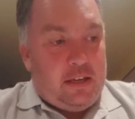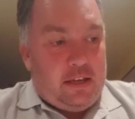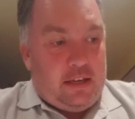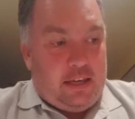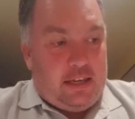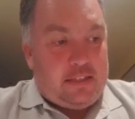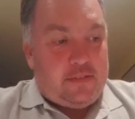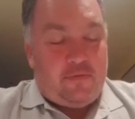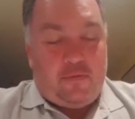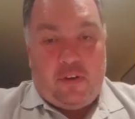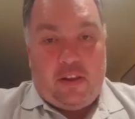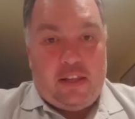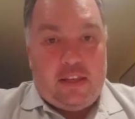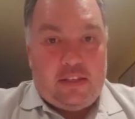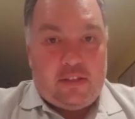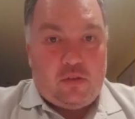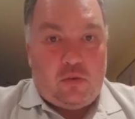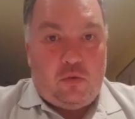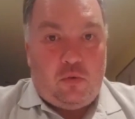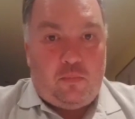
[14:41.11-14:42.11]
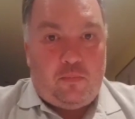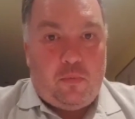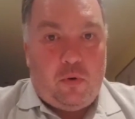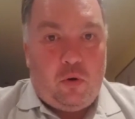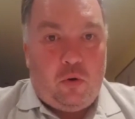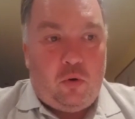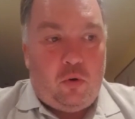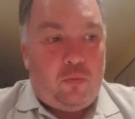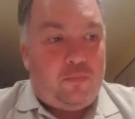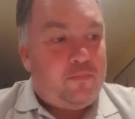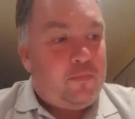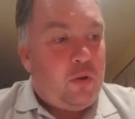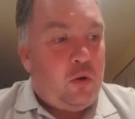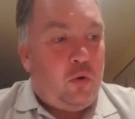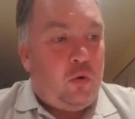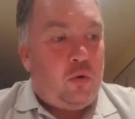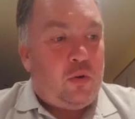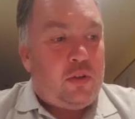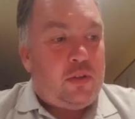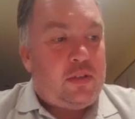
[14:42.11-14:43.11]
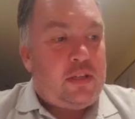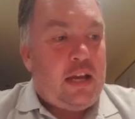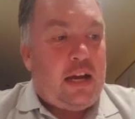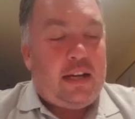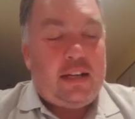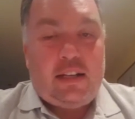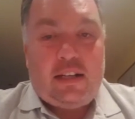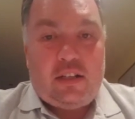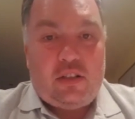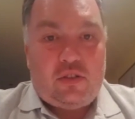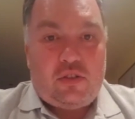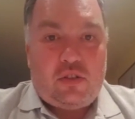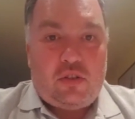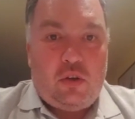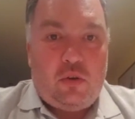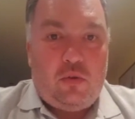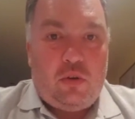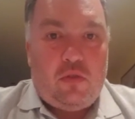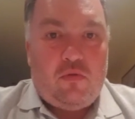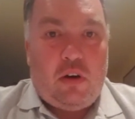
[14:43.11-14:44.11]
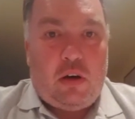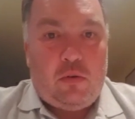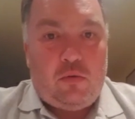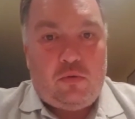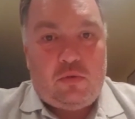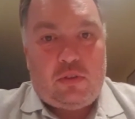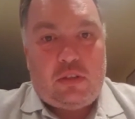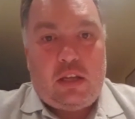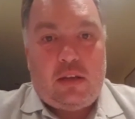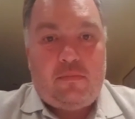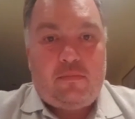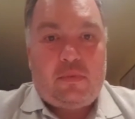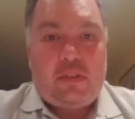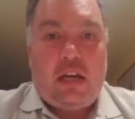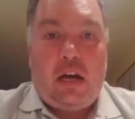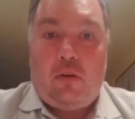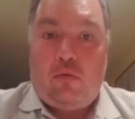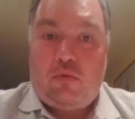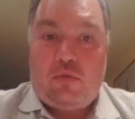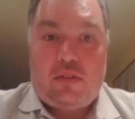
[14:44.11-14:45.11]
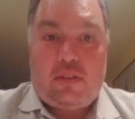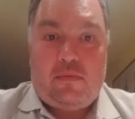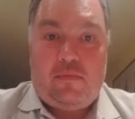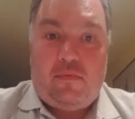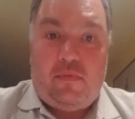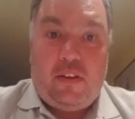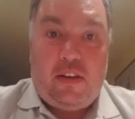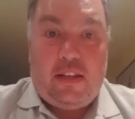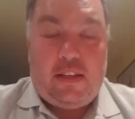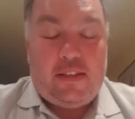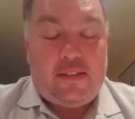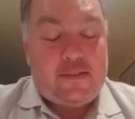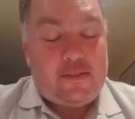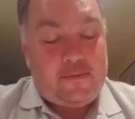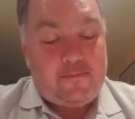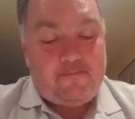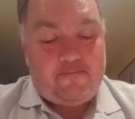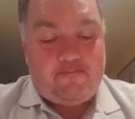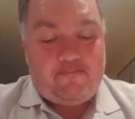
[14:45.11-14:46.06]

his fillies or or or young two year old colts and fillies